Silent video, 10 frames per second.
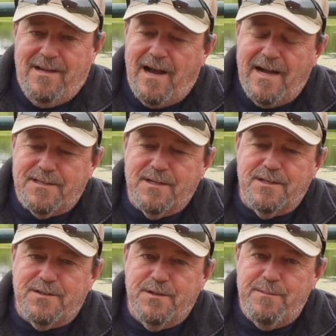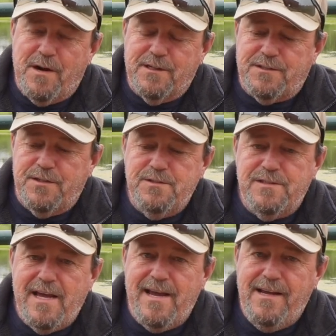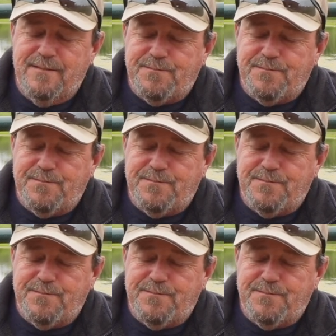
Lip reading: I took it to him on Tuesday,